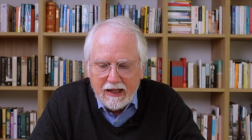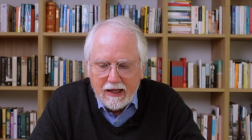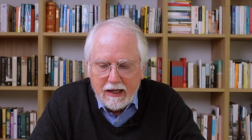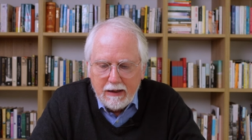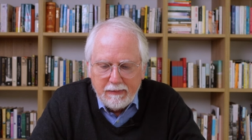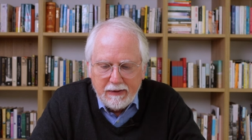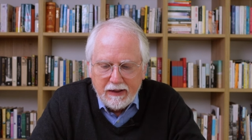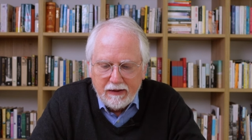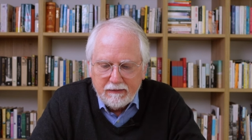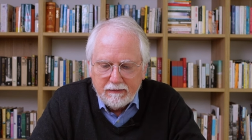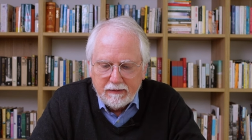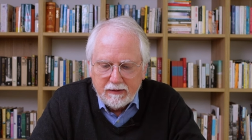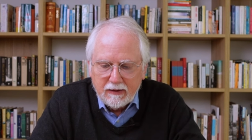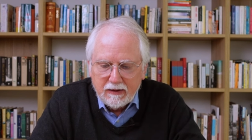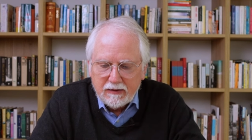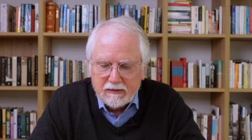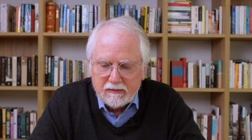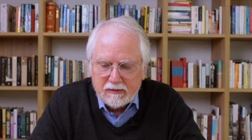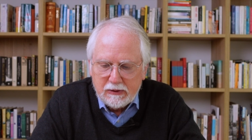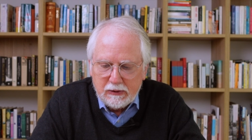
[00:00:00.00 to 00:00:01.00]
about
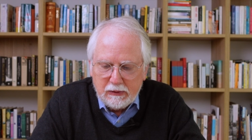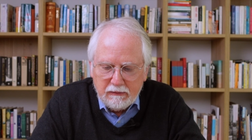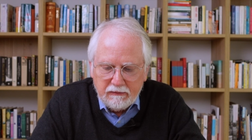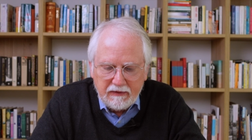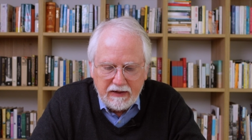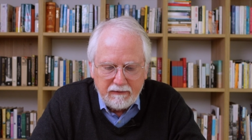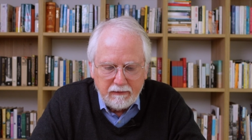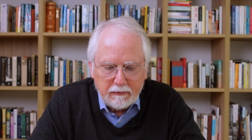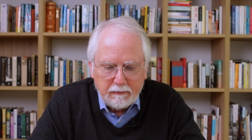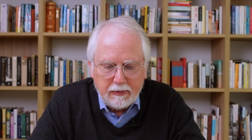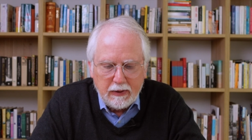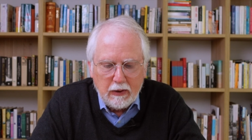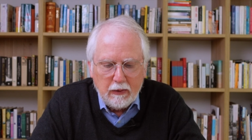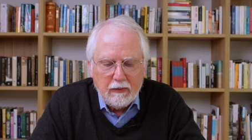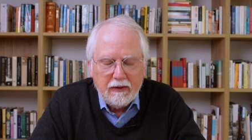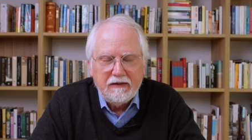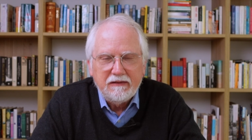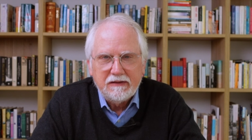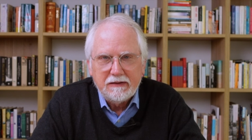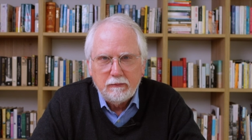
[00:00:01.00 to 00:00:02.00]
their two favorite
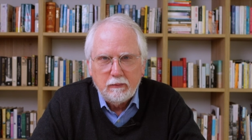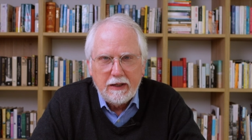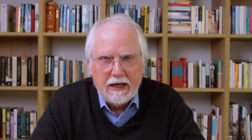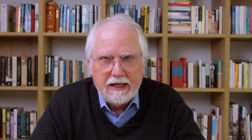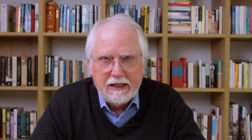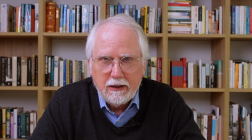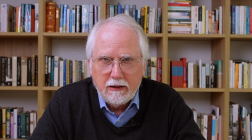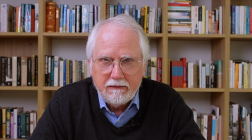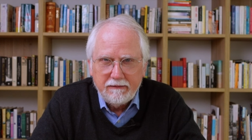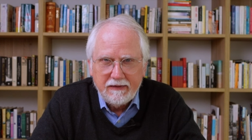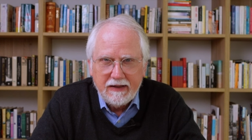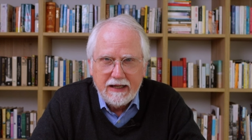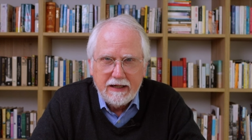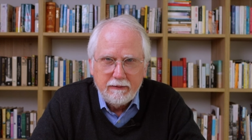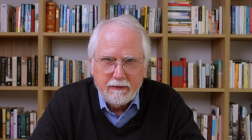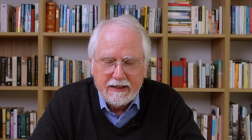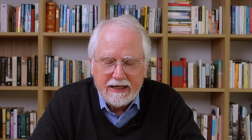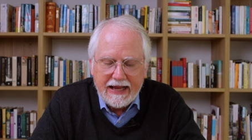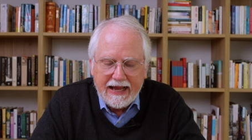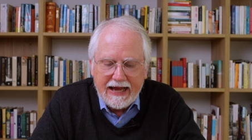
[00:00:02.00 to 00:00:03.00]
poets, Randolph
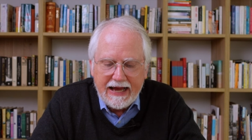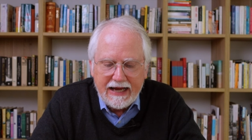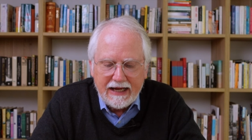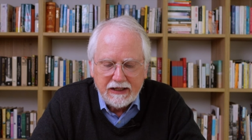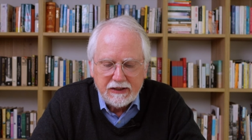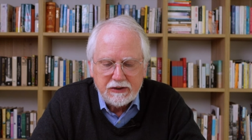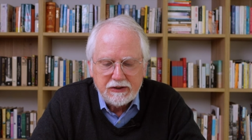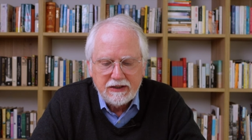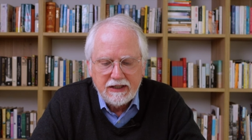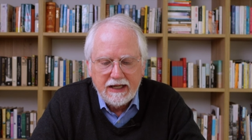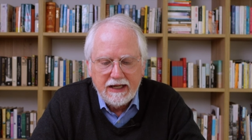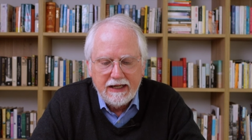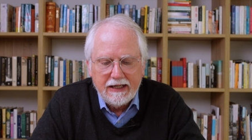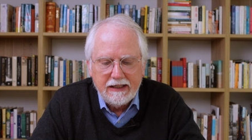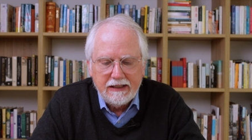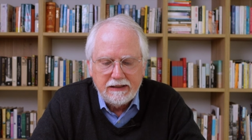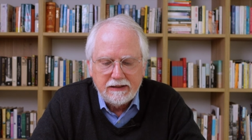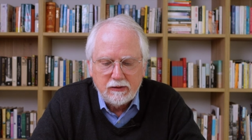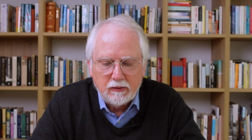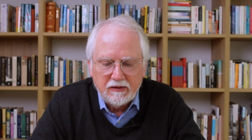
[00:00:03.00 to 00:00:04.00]
Henry Ash
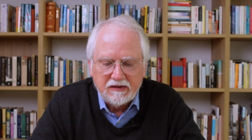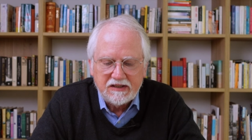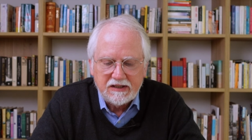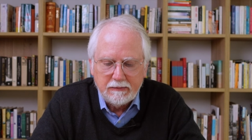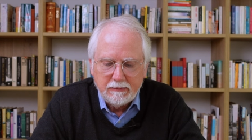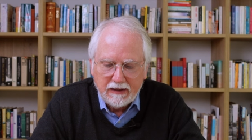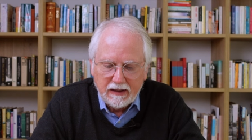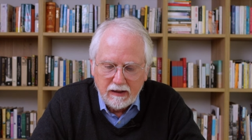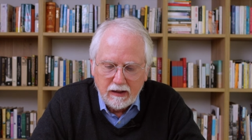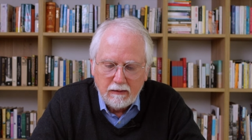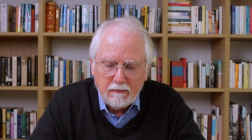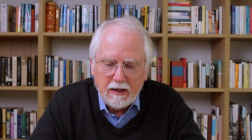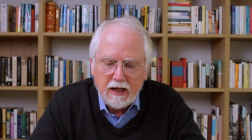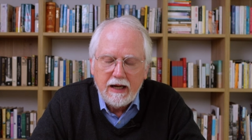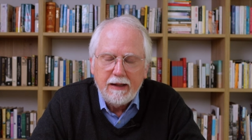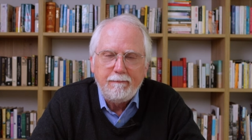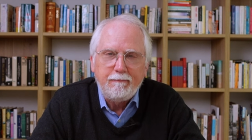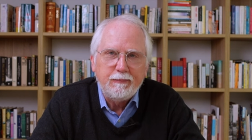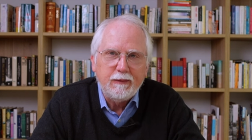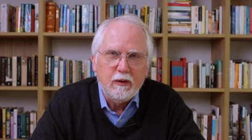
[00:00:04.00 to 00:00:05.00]
and Christabel
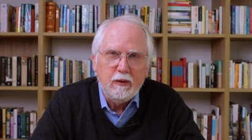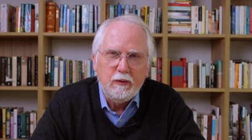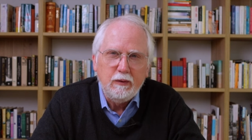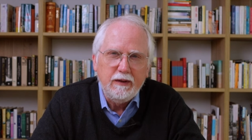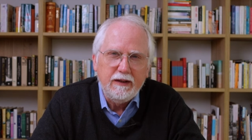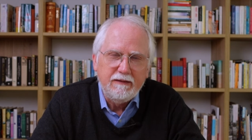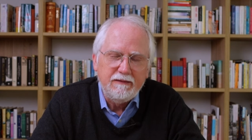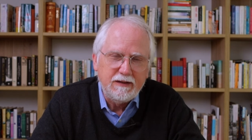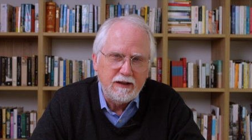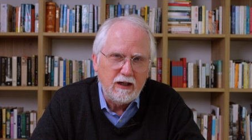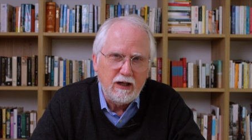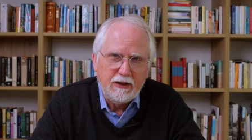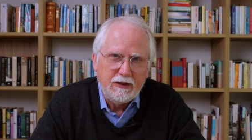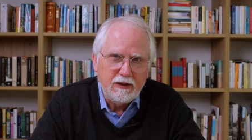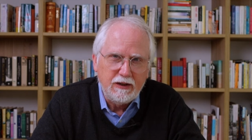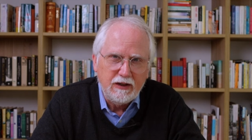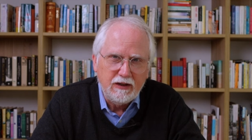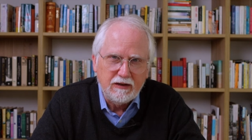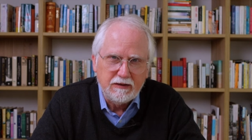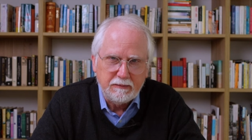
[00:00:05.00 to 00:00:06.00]
Lamotte, who lived
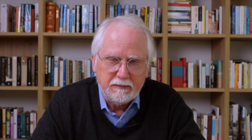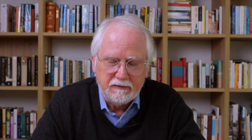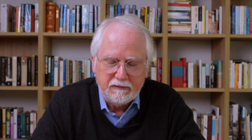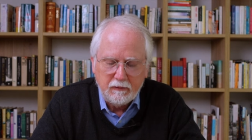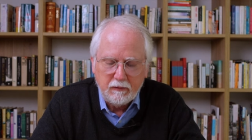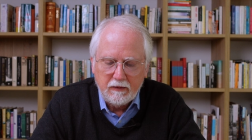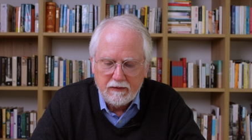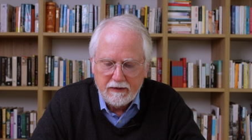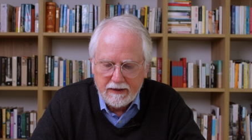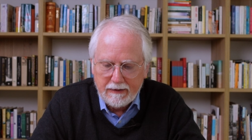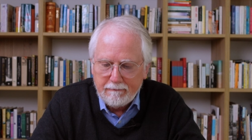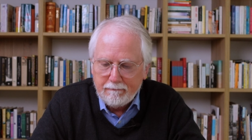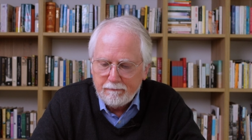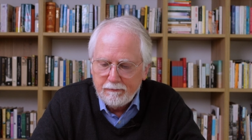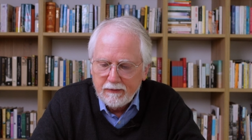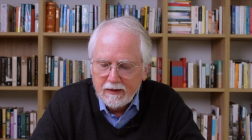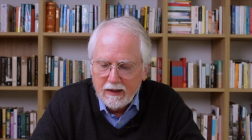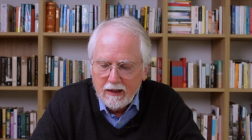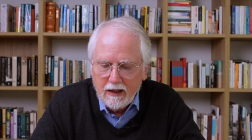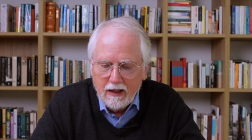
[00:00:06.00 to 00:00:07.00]
100 years before them.
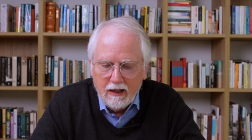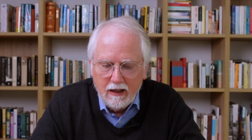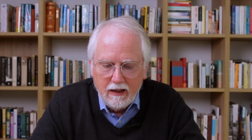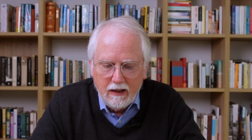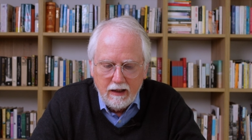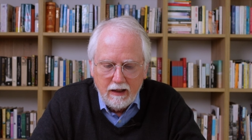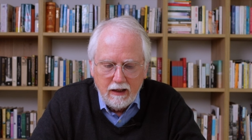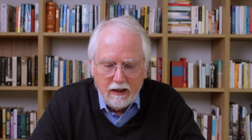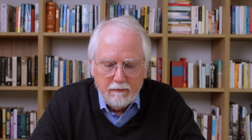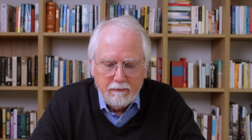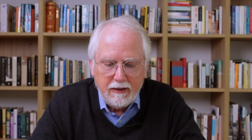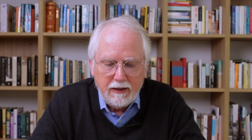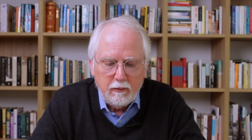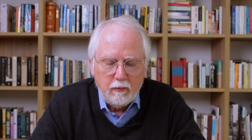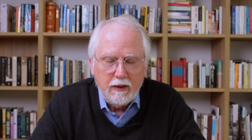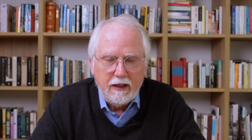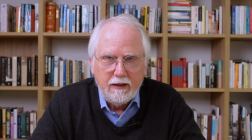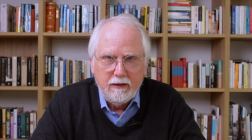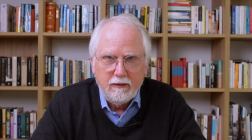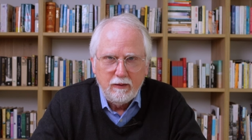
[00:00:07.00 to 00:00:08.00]
And by the
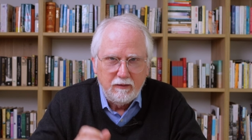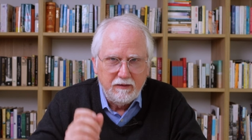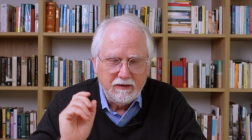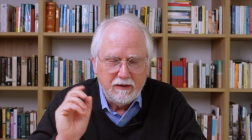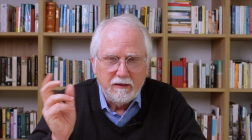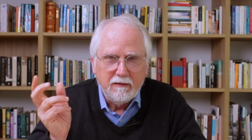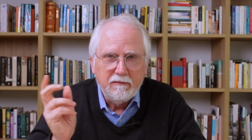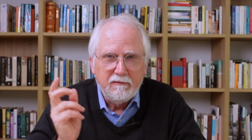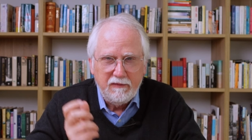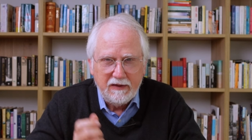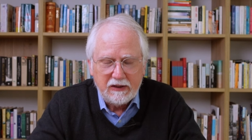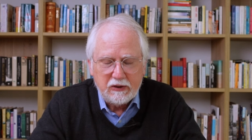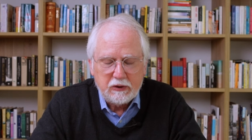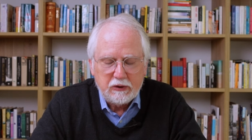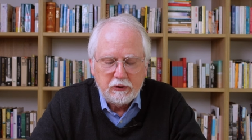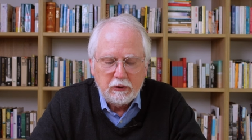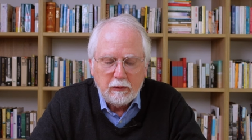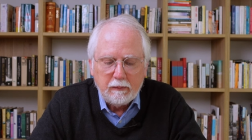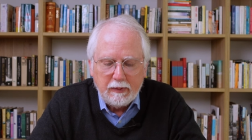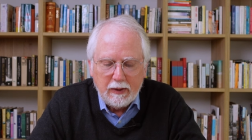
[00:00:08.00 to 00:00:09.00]
way, those are
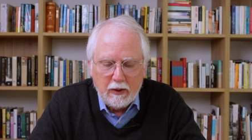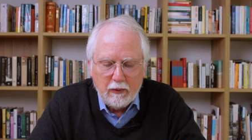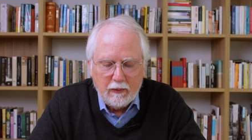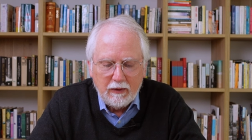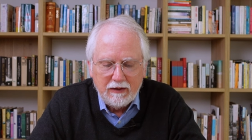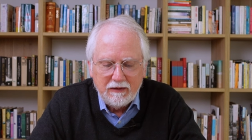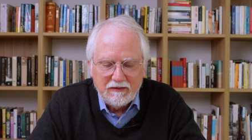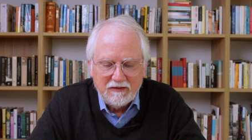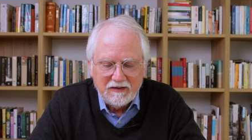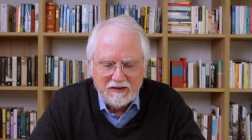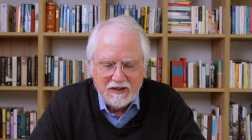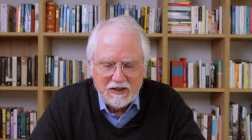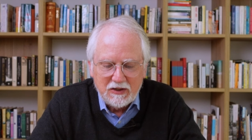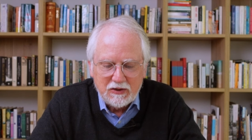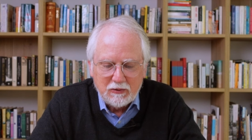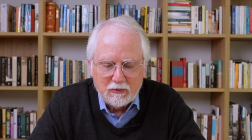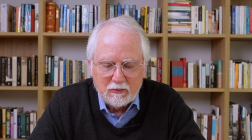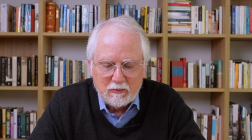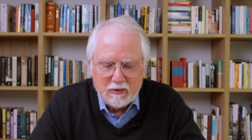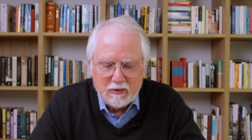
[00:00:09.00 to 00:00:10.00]
fictional poets, in case you were